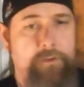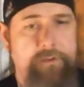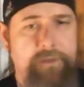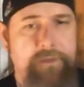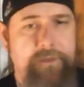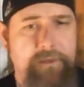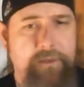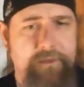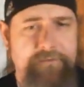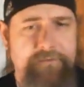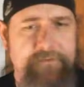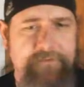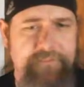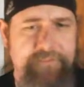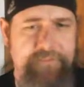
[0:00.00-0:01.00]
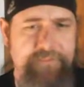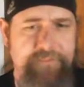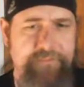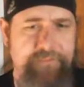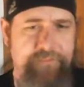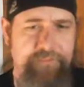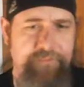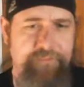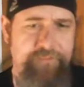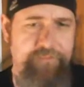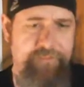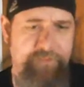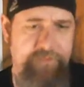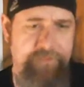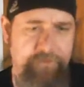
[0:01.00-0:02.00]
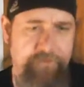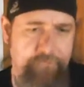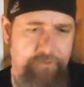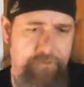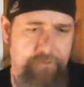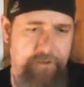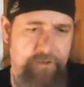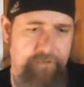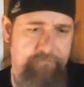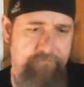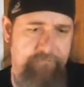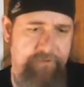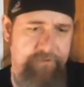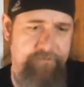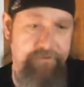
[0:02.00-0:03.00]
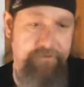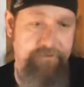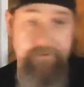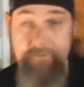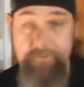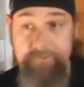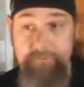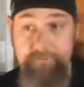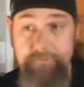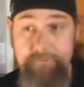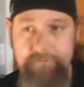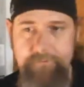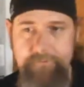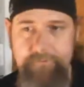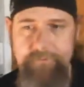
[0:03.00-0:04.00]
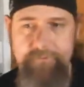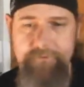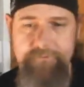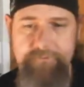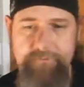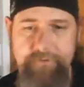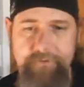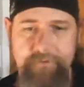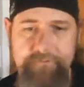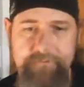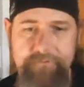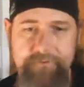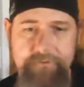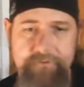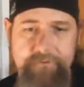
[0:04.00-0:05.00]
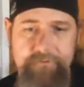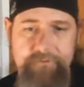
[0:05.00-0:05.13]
Okay guys, I think we're live, maybe again. Let's try this again.